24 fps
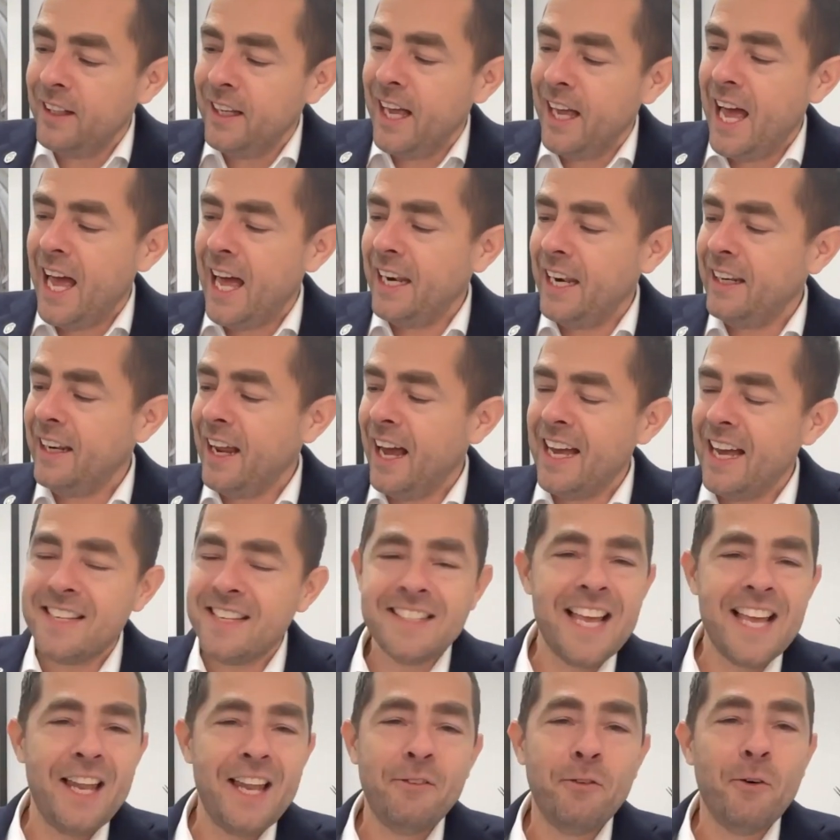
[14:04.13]
And I
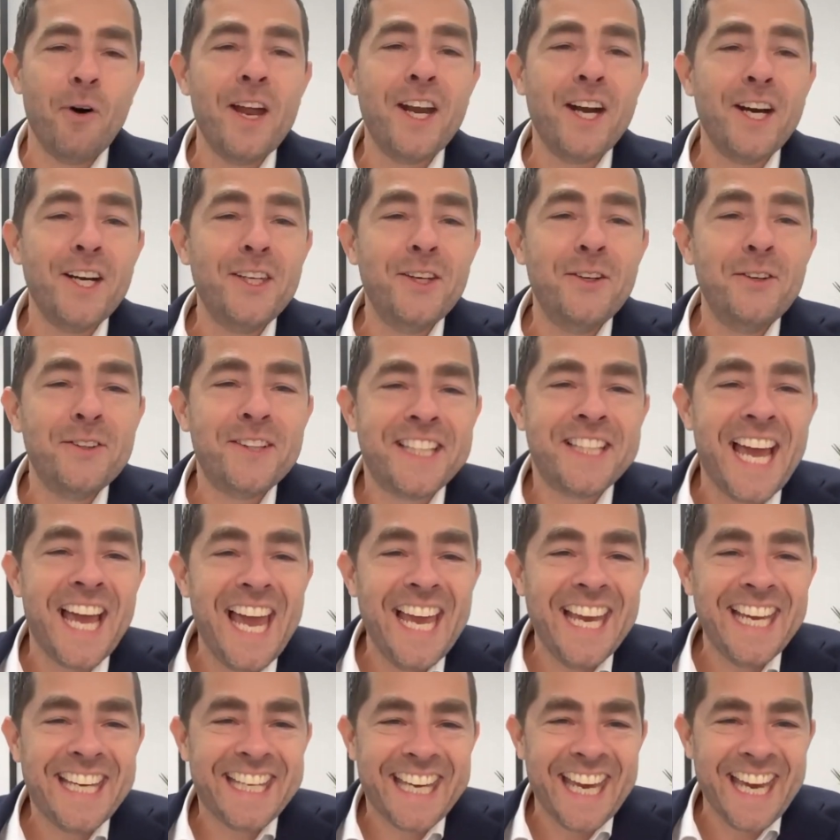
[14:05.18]
said, what are you
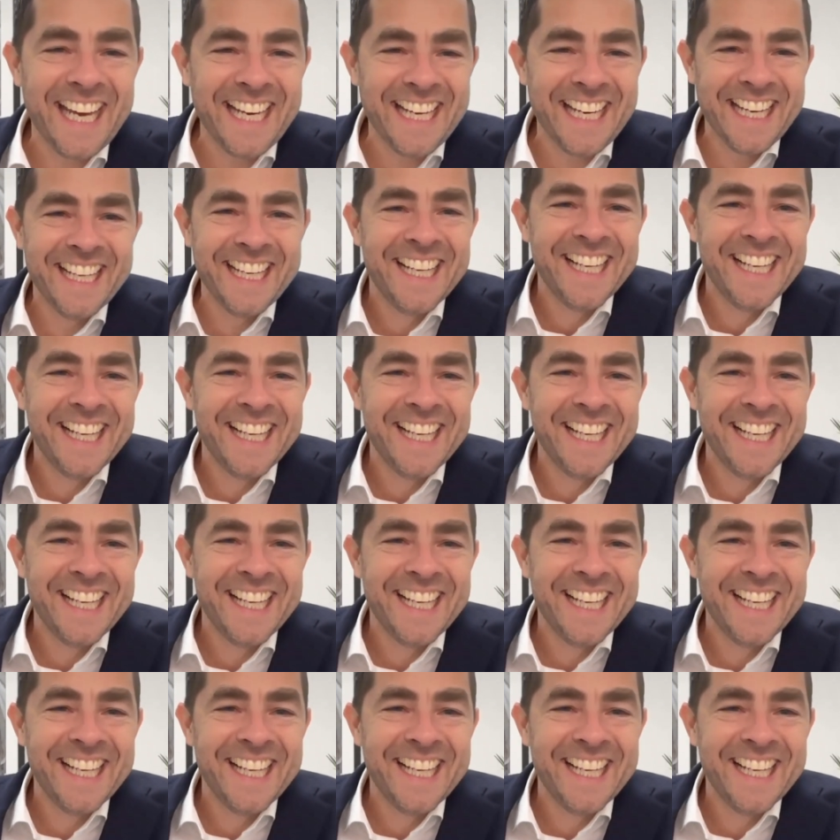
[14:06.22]
taking?